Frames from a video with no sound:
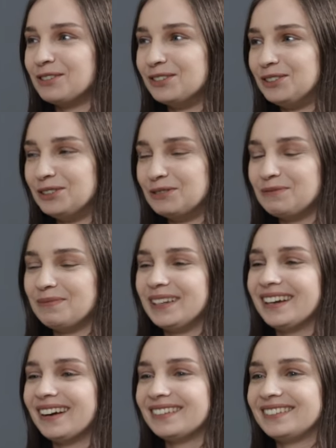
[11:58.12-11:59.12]
consumed
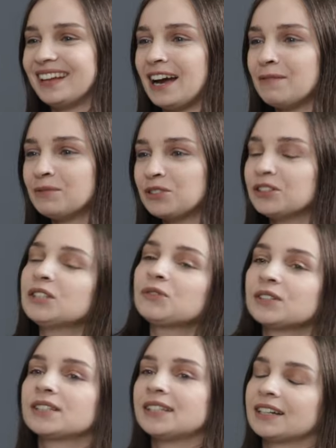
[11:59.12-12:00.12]
me at the time. So this
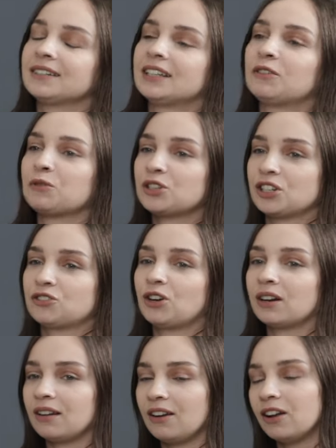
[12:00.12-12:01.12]
was the second thing which I
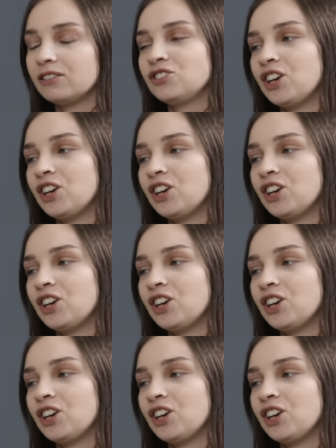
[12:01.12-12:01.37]
struggled a lot.